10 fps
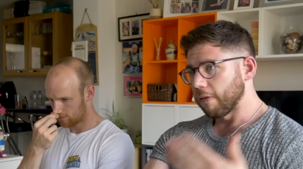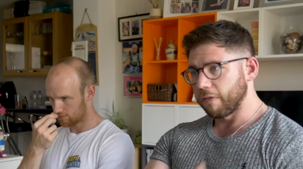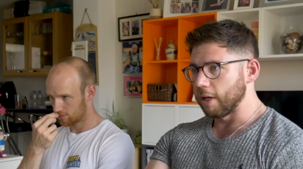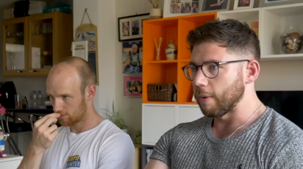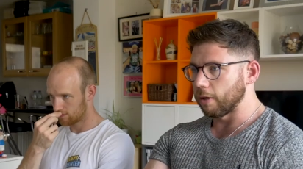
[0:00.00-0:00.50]

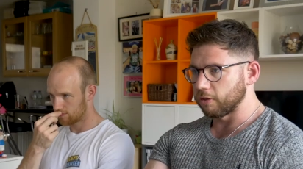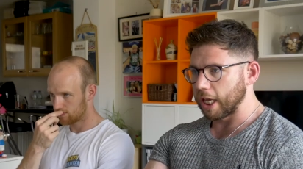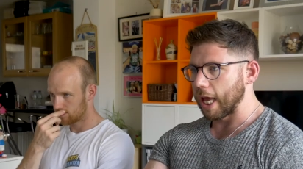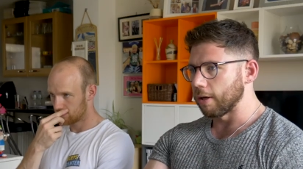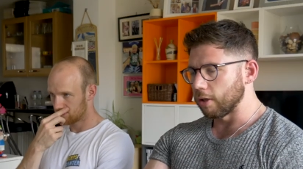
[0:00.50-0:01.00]
Speaker 1: Females,
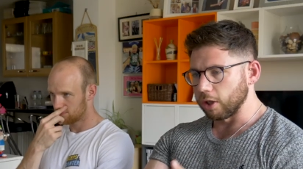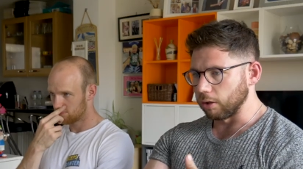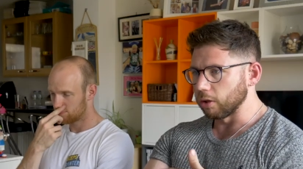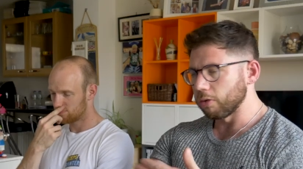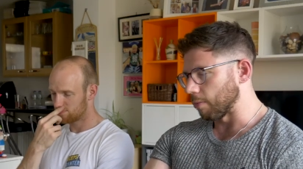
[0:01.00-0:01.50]
again,
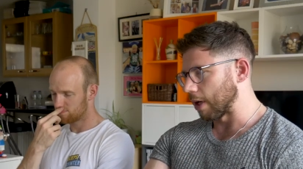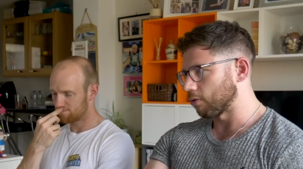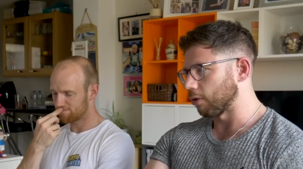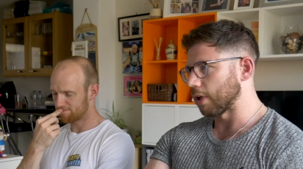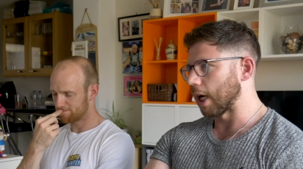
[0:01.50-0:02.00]
you'll lose your
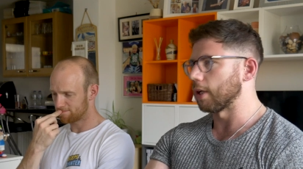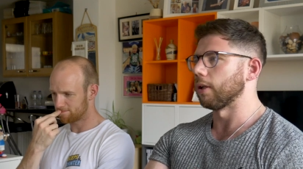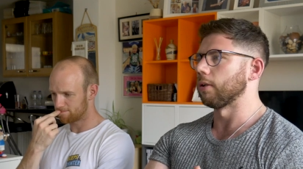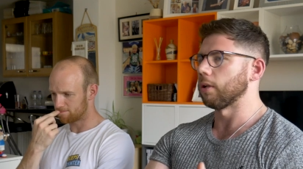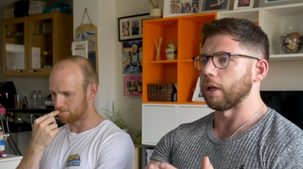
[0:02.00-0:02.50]
menstrual
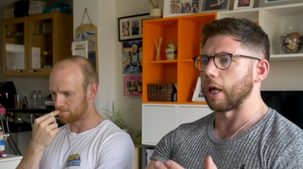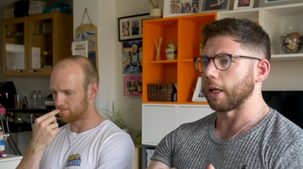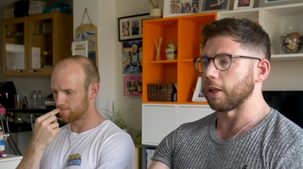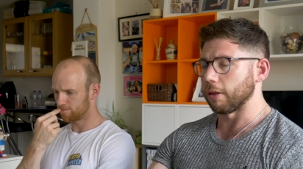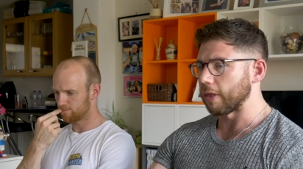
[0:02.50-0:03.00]
cycle. Like,
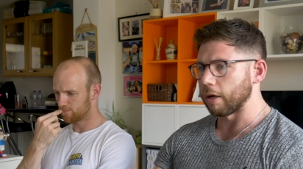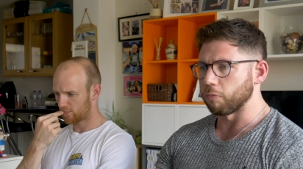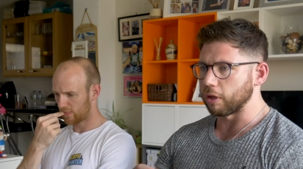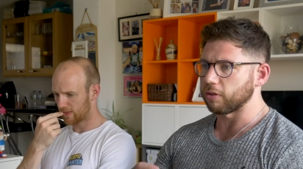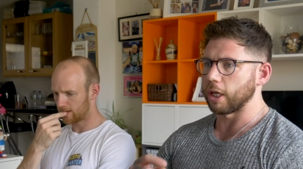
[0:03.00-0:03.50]
you're then
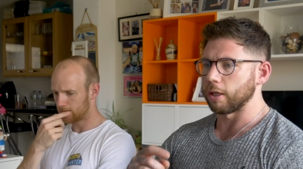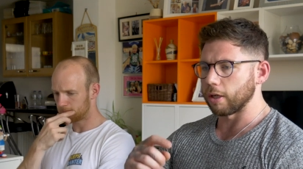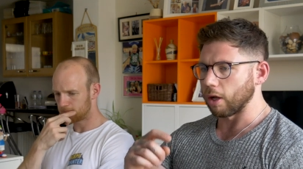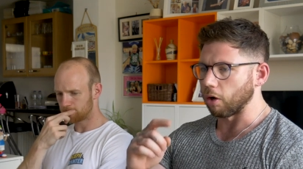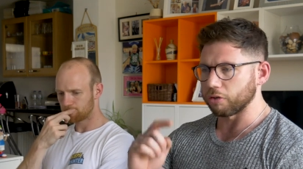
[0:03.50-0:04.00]
risking
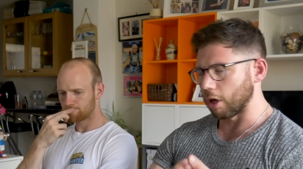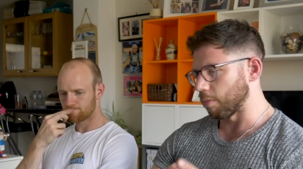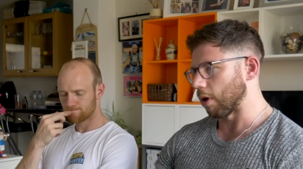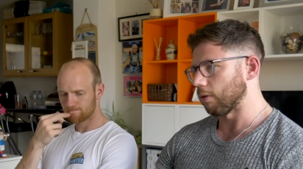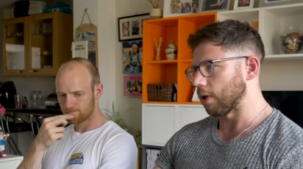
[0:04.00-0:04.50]

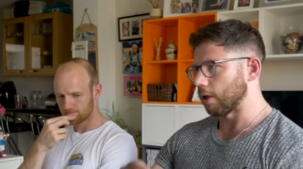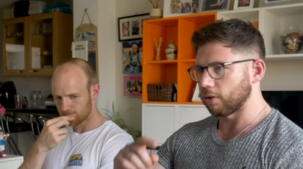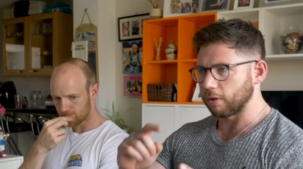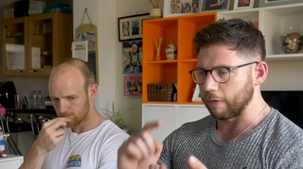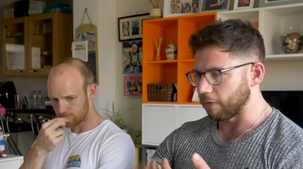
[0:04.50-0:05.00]

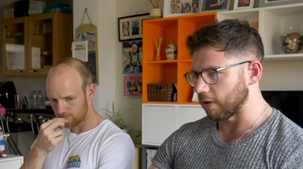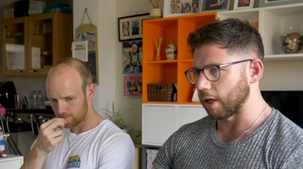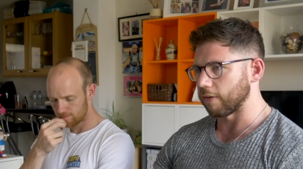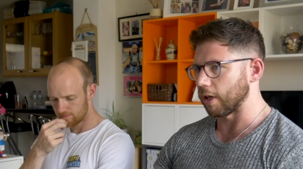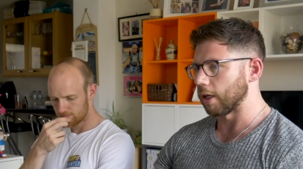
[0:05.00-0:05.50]
osteoporosis,
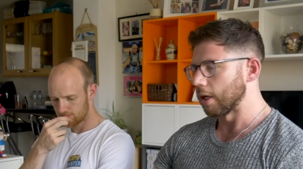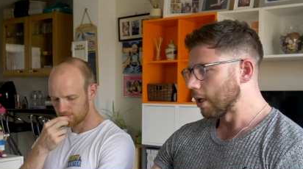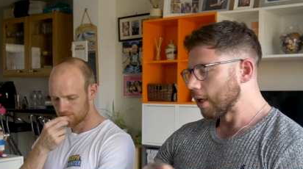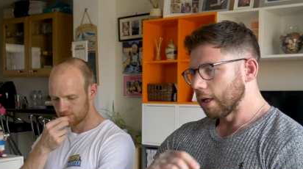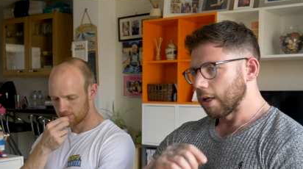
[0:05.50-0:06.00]
infertility.
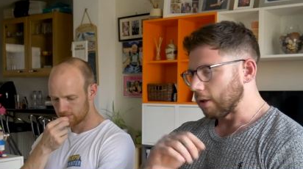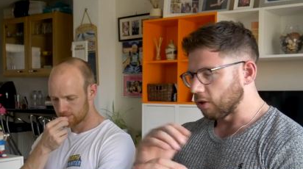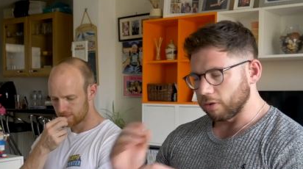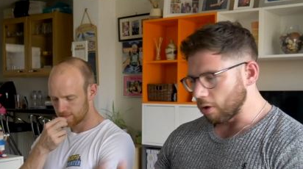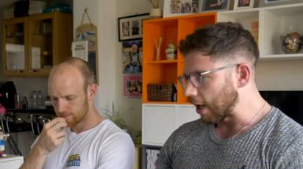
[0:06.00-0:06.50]
So
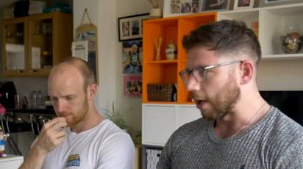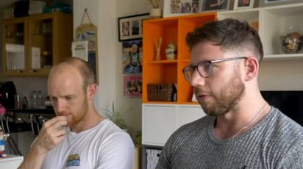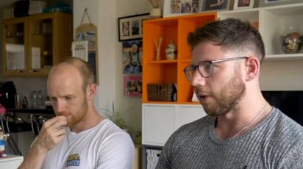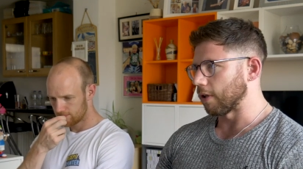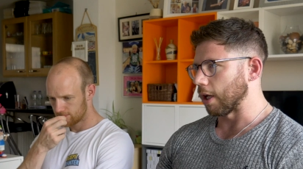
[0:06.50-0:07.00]
it's not the
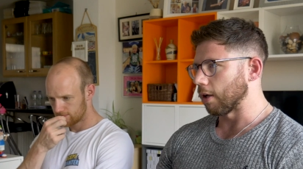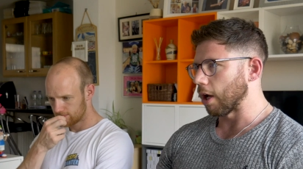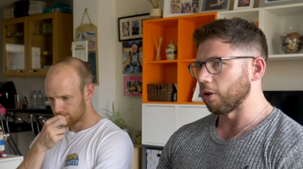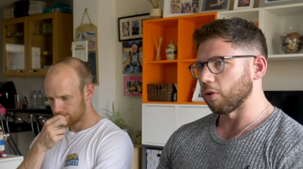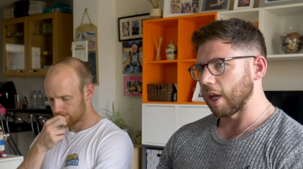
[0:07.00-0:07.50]
healthiest thing,
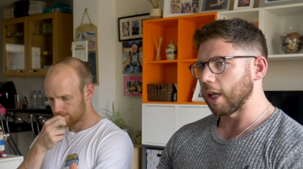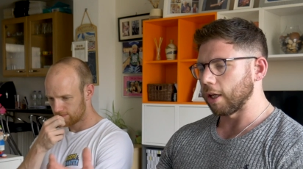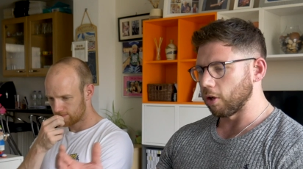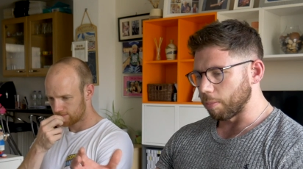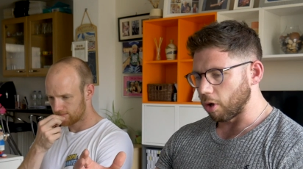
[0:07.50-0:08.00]
and you're
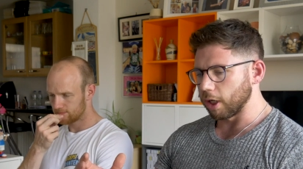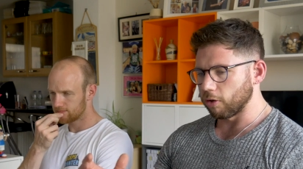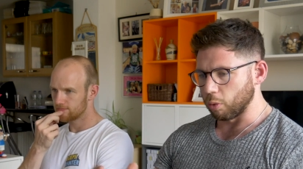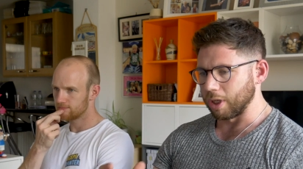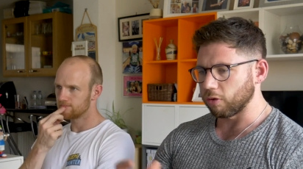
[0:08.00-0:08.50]
taking your body
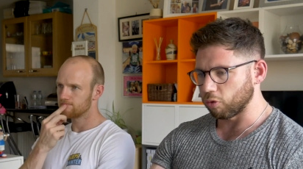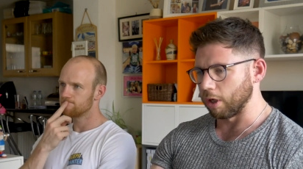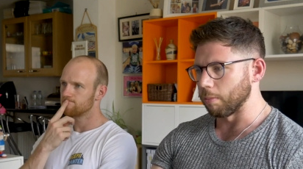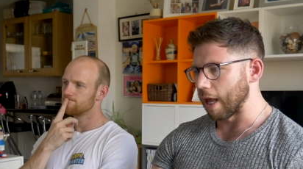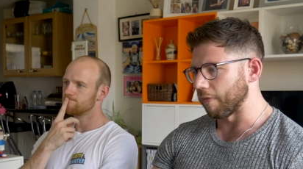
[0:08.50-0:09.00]
to an
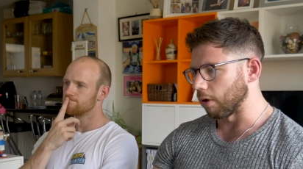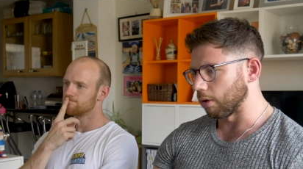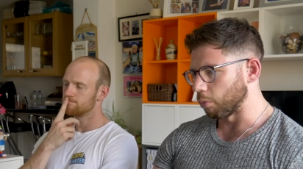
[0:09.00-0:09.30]
extreme level,